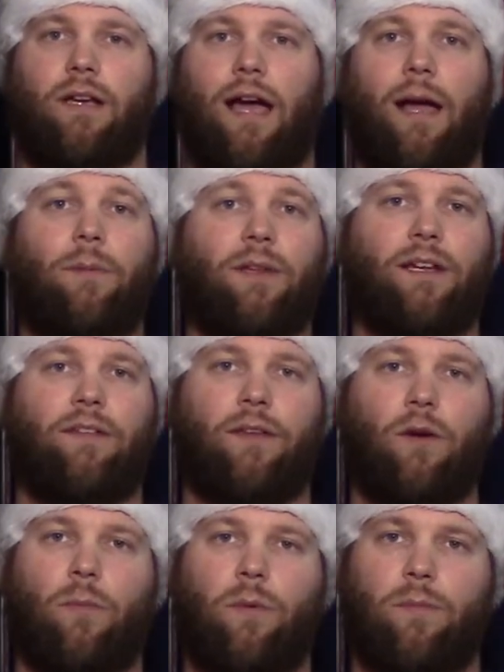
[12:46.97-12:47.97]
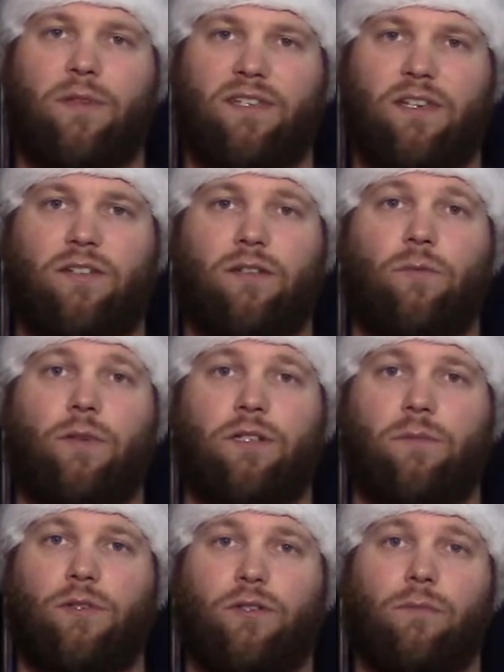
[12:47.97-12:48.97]
I played in the open position, which
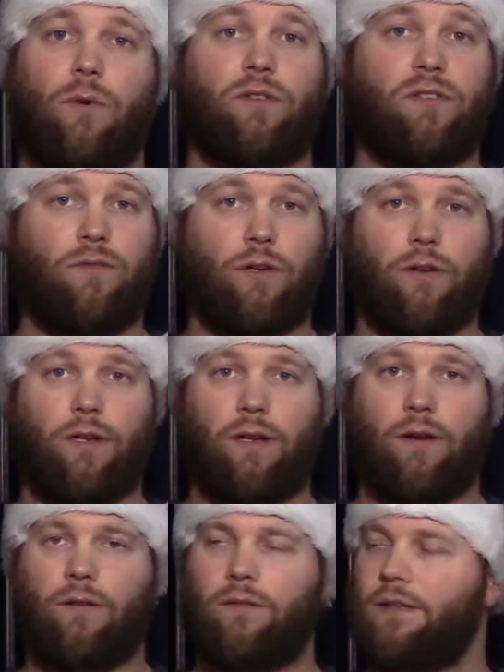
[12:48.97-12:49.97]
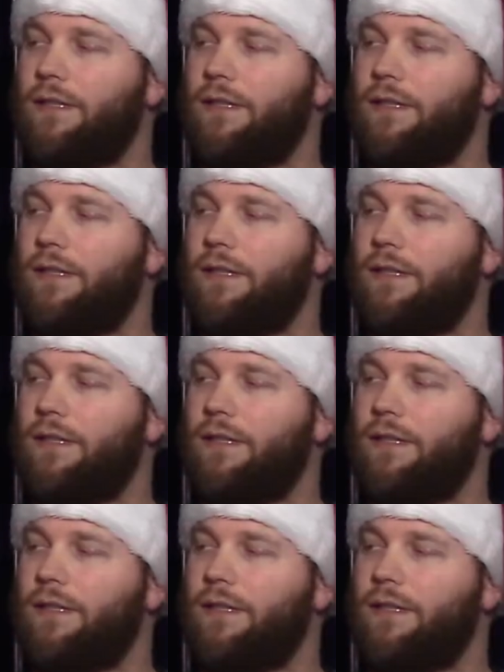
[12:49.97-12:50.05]
I'm sure most of you already know,